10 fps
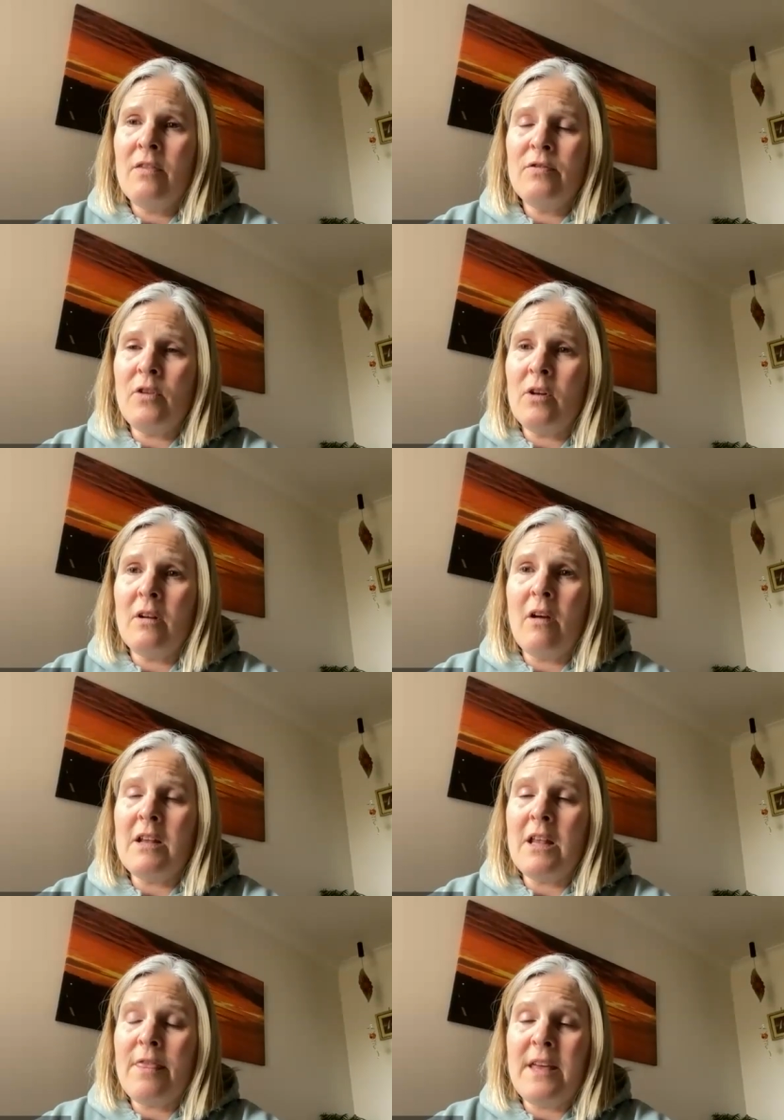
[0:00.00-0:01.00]
that
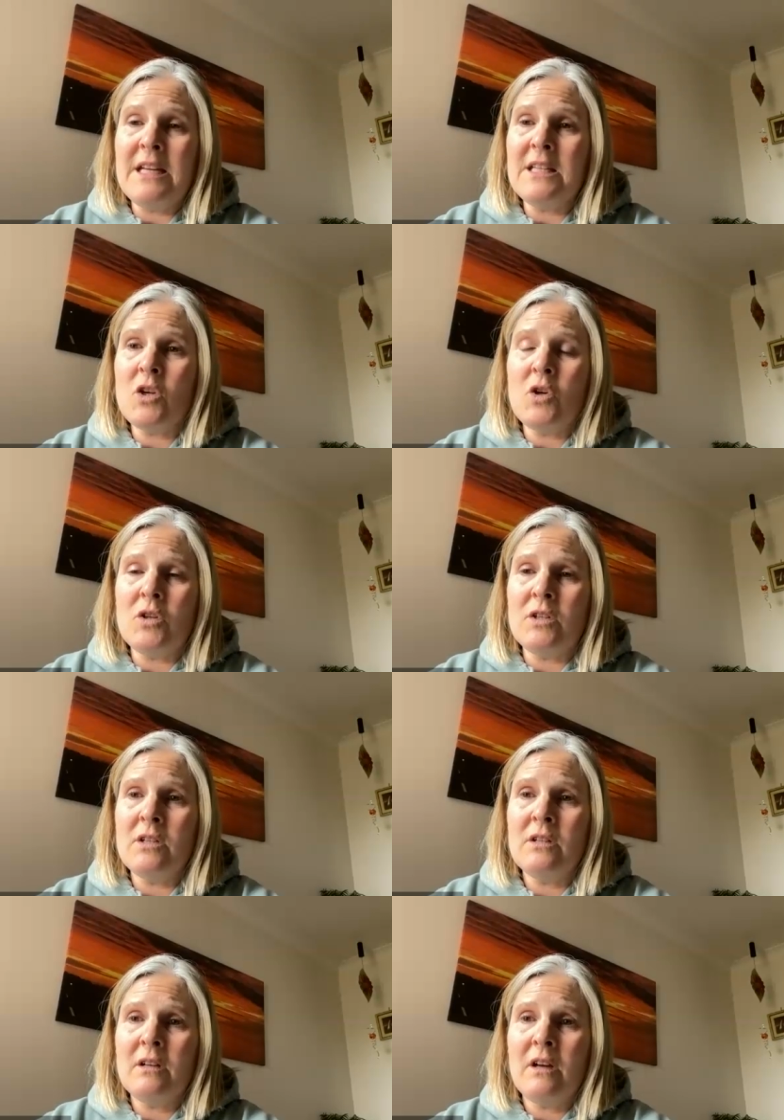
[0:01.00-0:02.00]
thin is good
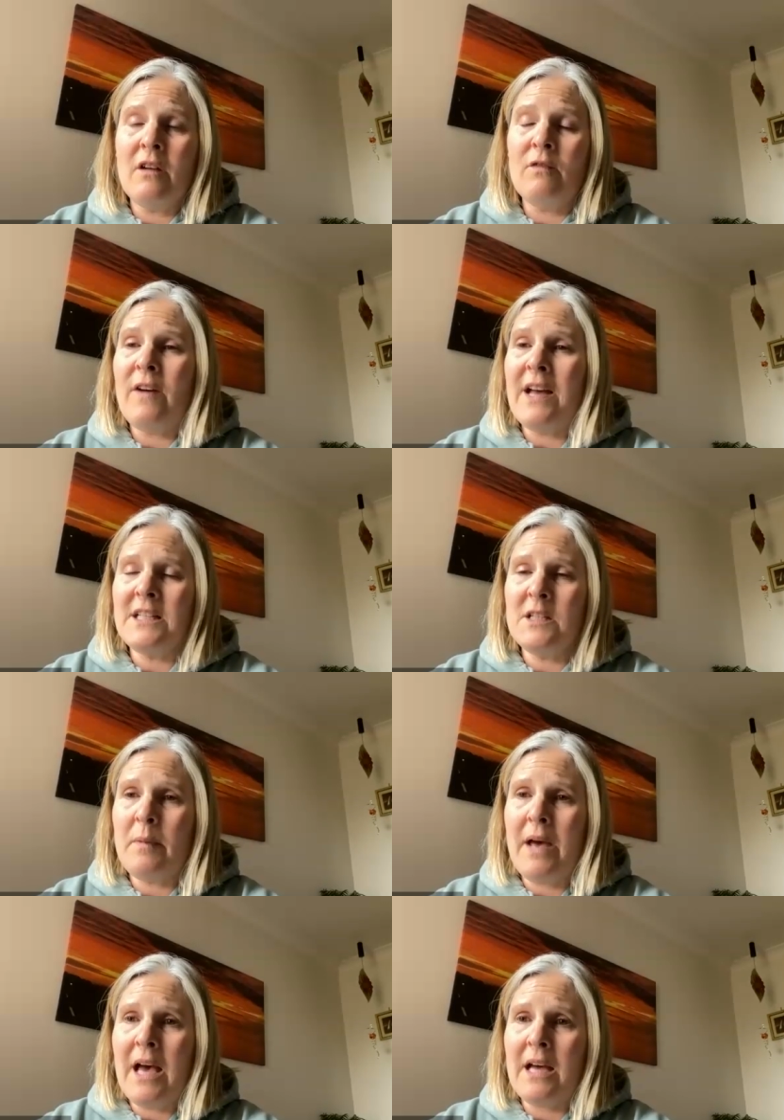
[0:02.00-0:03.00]
and fat is
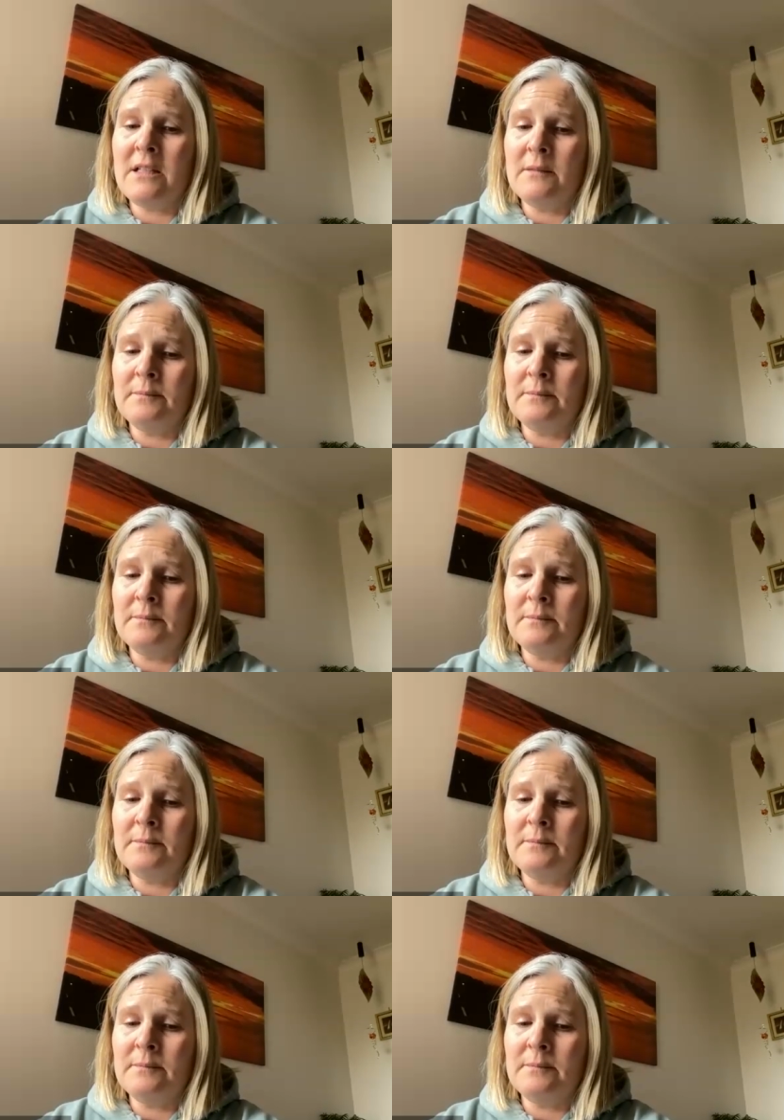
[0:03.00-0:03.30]
bad.